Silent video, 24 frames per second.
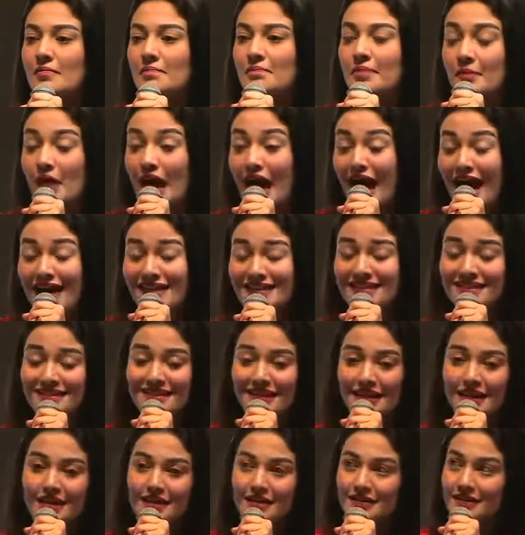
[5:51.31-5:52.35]
But I
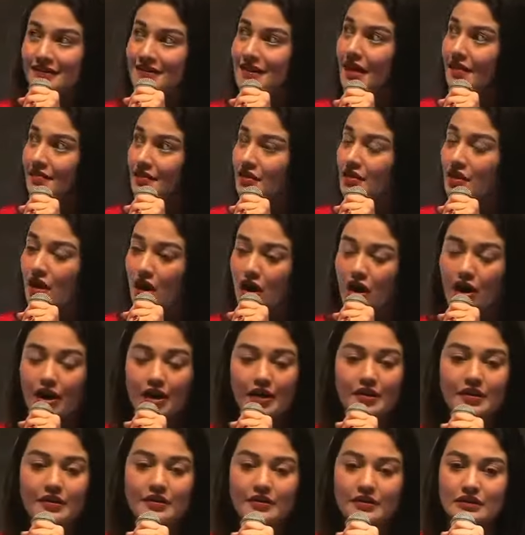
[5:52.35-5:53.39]
stayed inside the
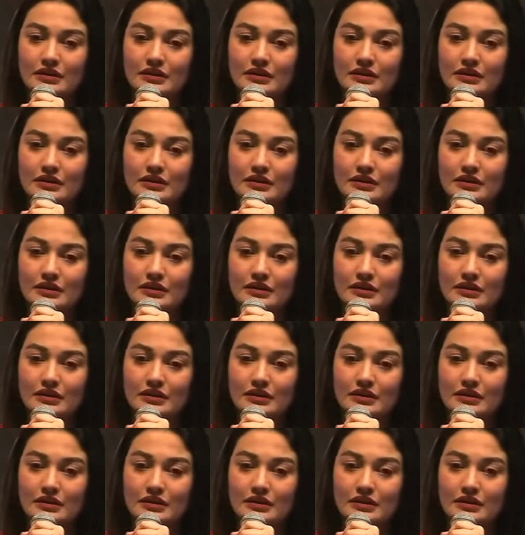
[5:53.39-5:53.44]
car